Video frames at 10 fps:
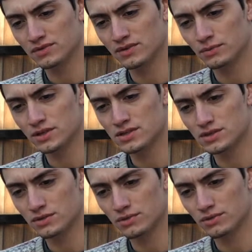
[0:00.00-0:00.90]
Let's see, 1,
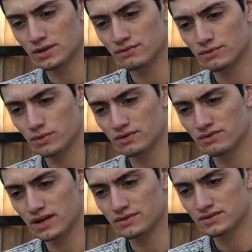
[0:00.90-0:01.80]
2, 3, 4,
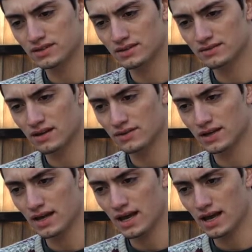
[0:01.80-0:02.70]
5, 6, 7,
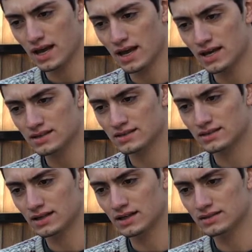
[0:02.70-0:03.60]
8,
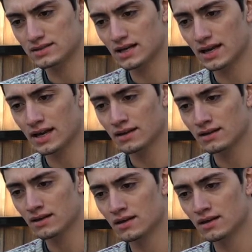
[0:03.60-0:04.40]
9, 10.